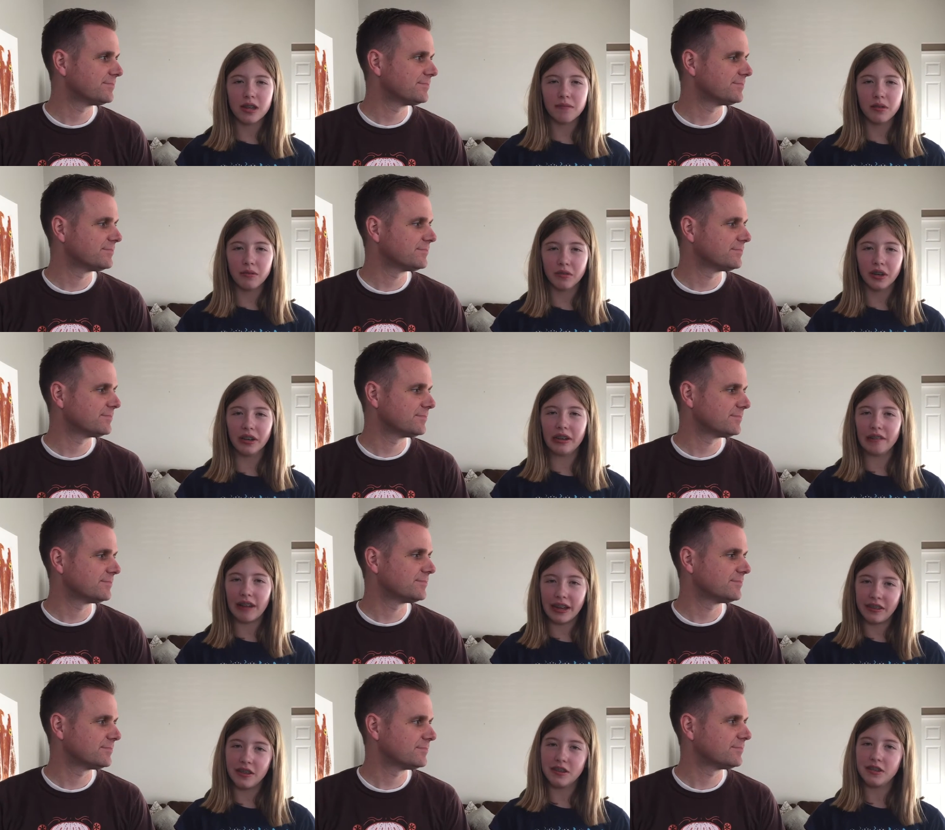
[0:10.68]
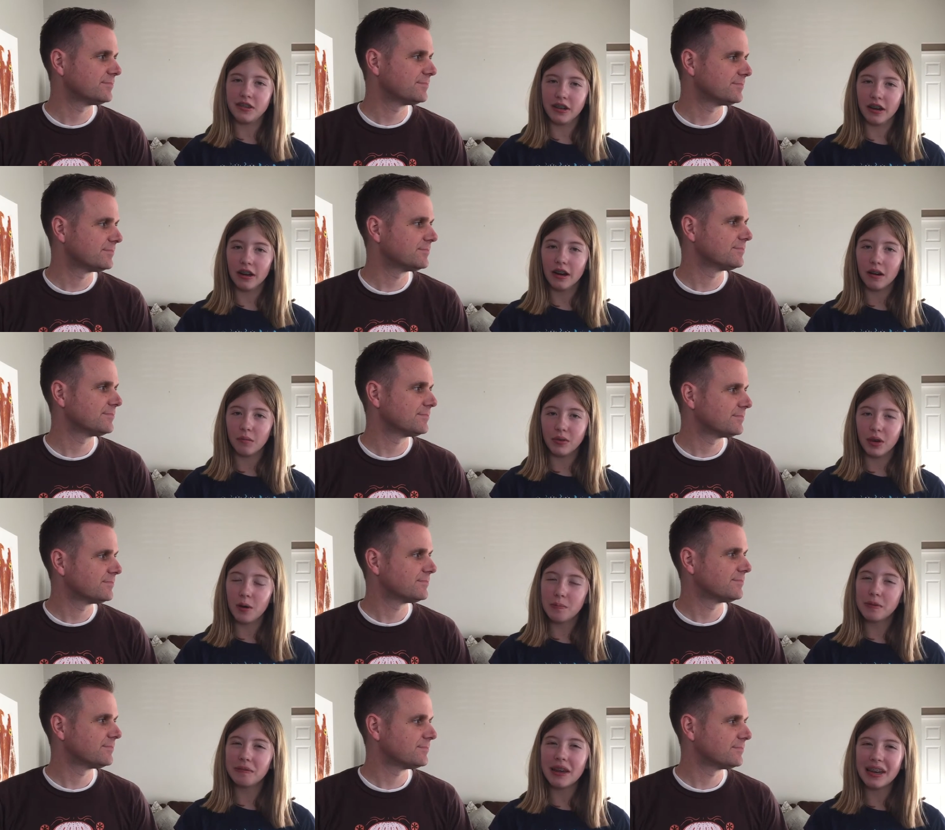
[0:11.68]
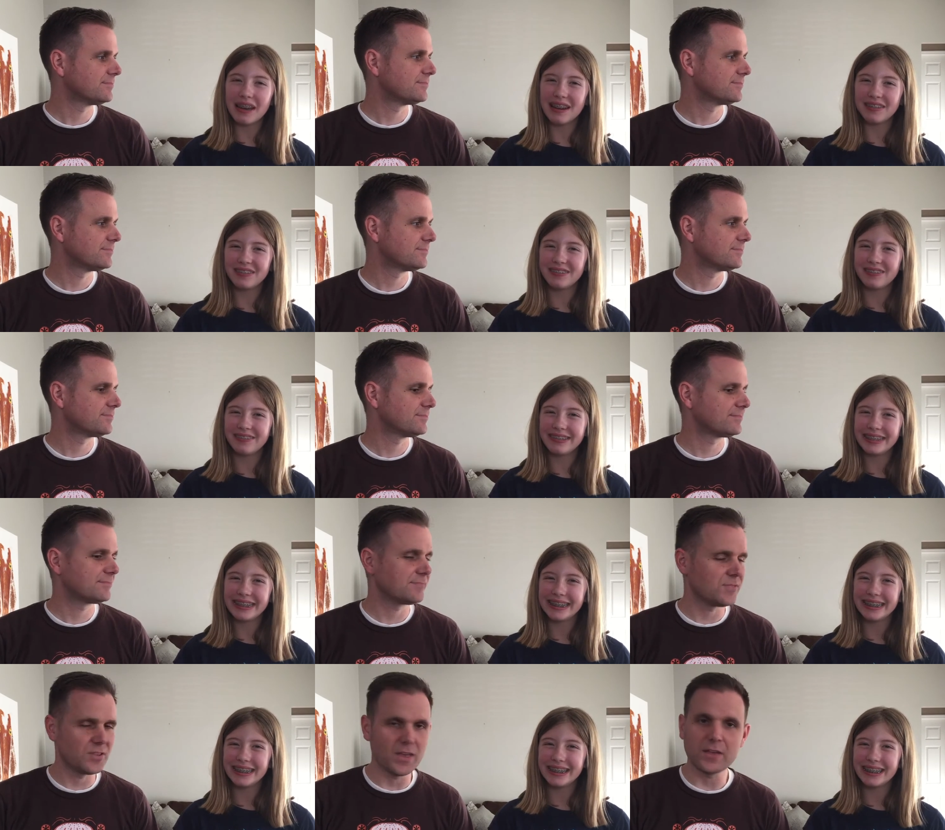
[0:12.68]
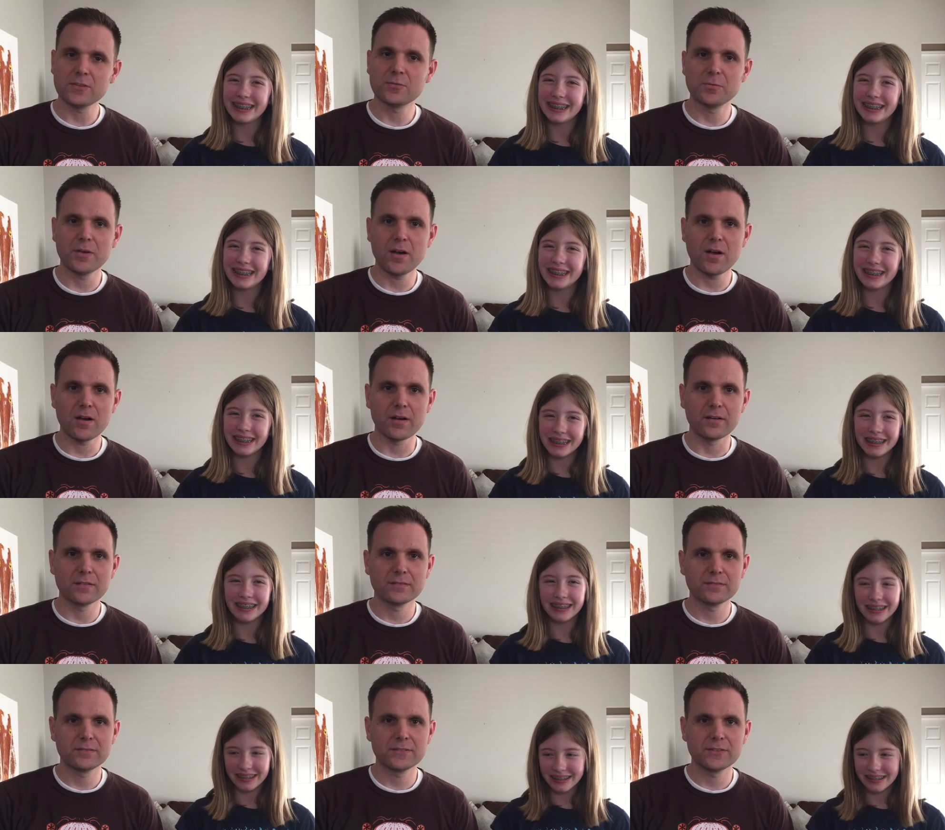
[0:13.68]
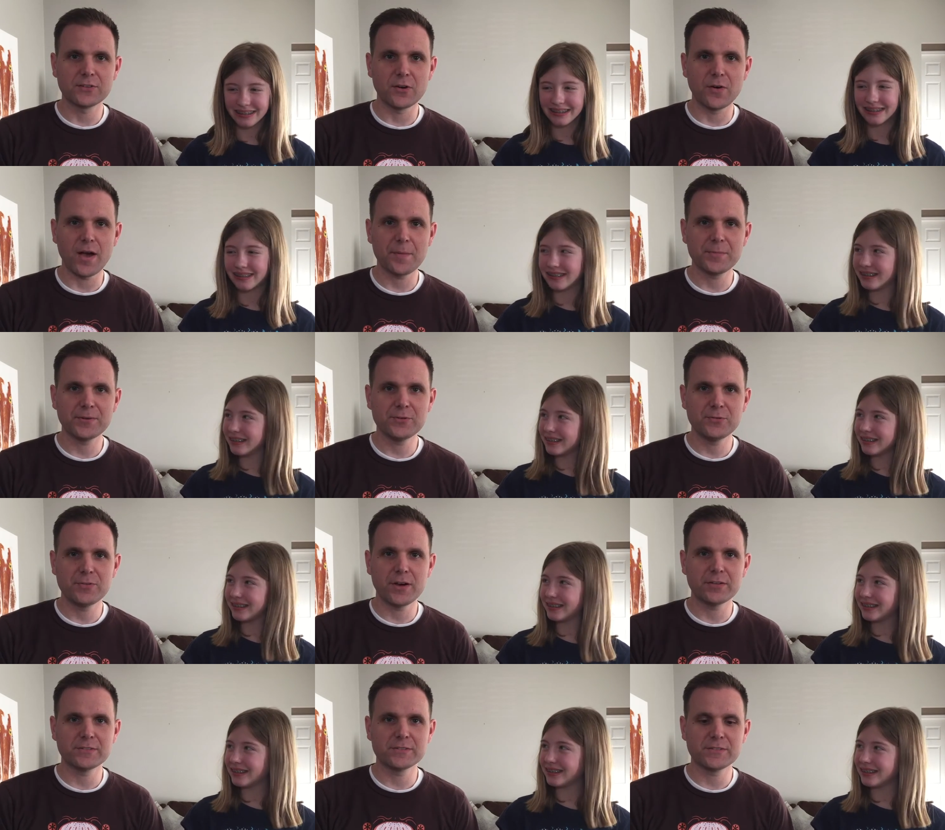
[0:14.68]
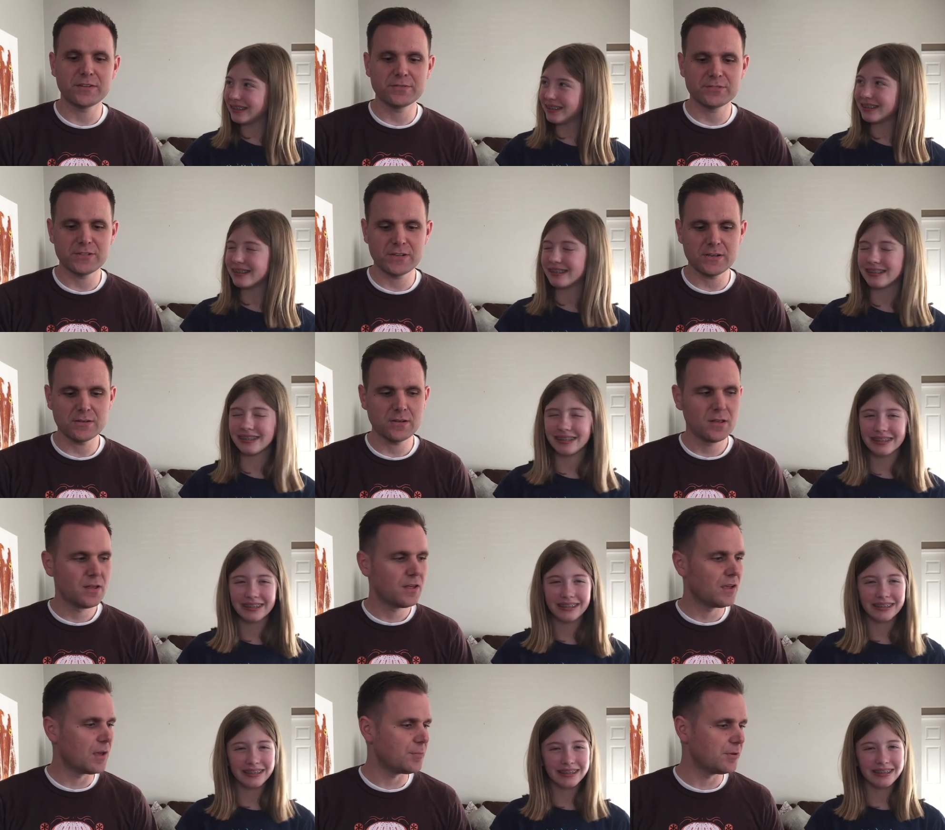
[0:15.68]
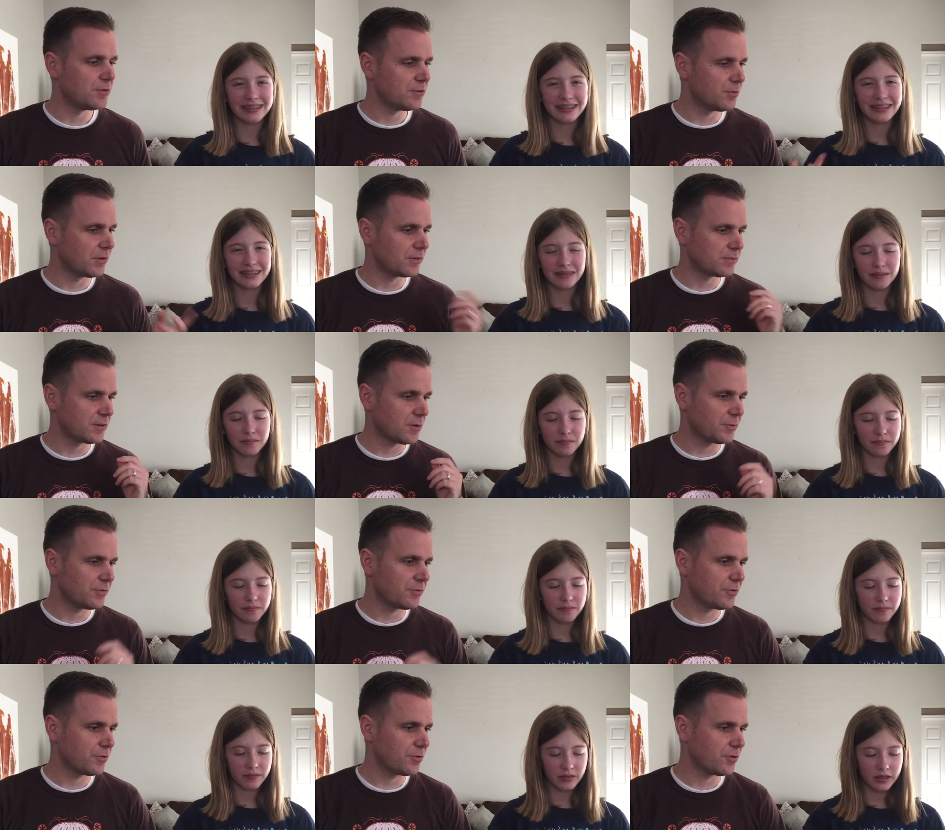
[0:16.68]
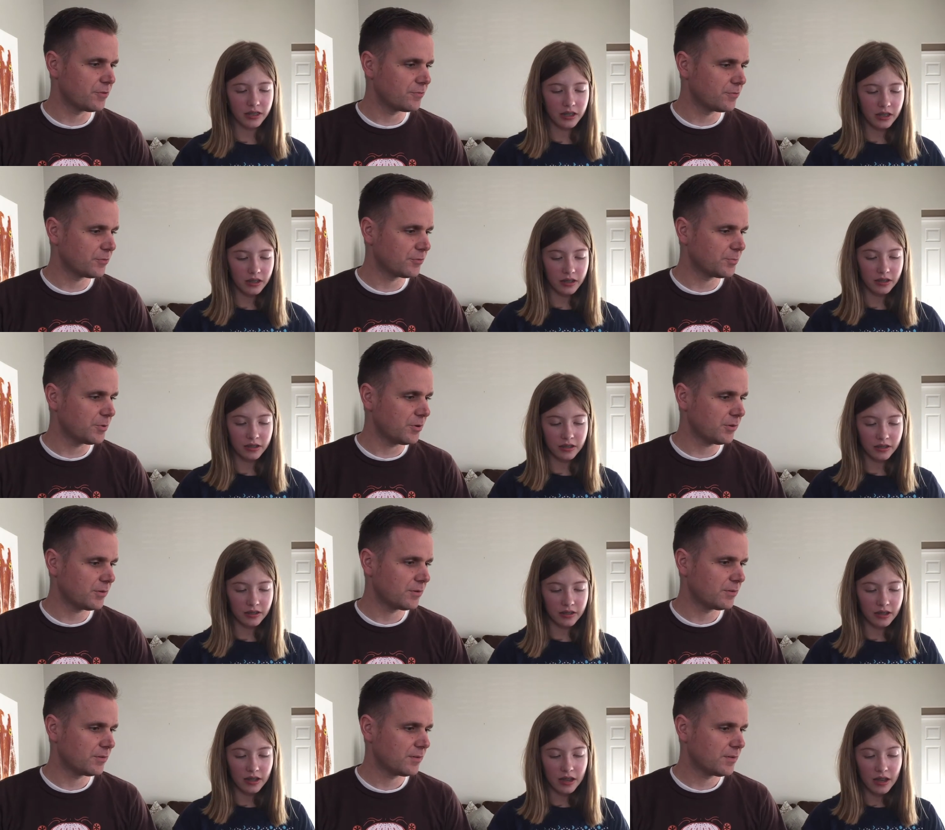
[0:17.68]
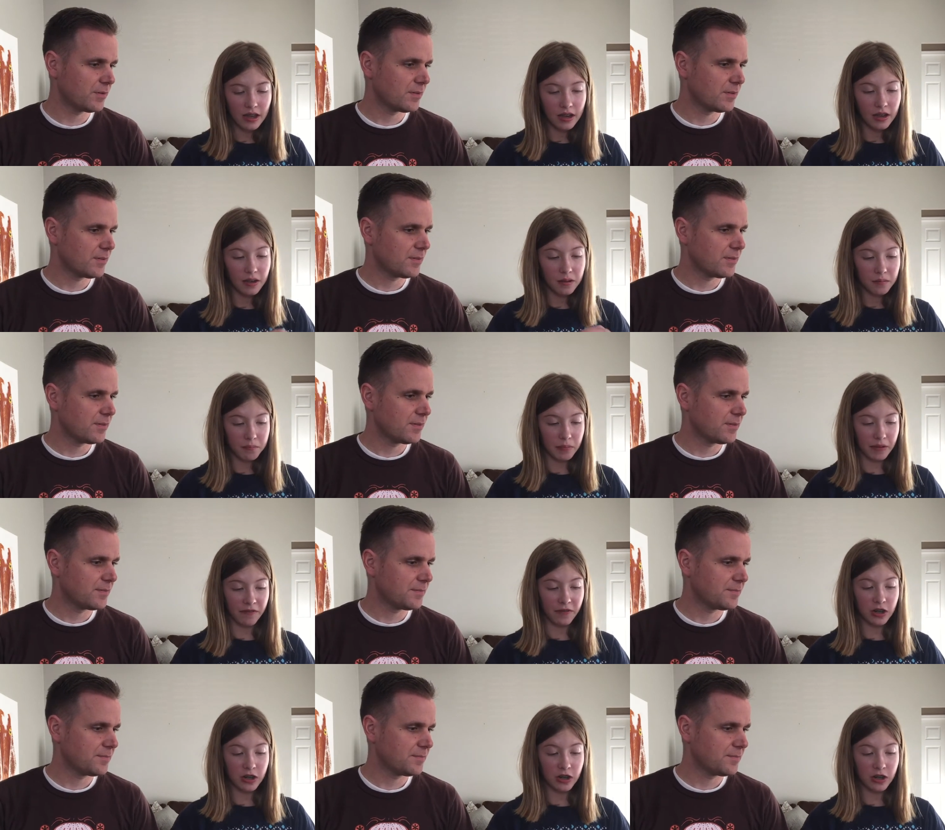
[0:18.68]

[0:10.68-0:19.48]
Speaker 1: that we really like this year. We hope you like them.
Speaker 2: Yes, we are. So happy 2017. Emma, do you want to start with your first book?
Speaker 1: My